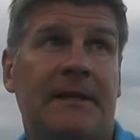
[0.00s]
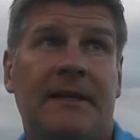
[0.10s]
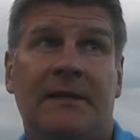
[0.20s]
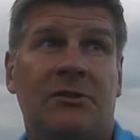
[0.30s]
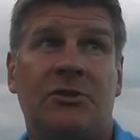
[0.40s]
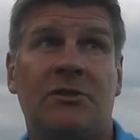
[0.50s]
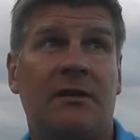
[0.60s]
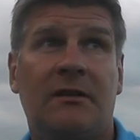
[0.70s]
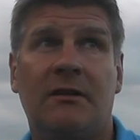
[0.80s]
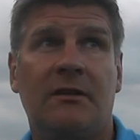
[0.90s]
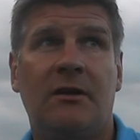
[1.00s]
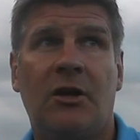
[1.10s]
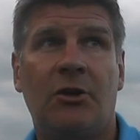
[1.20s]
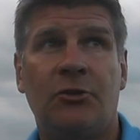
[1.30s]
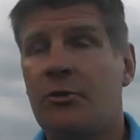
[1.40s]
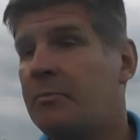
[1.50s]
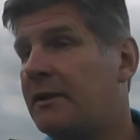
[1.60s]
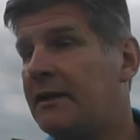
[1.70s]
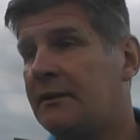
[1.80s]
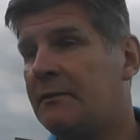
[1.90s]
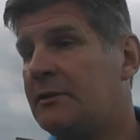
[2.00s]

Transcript: again, it's just another player.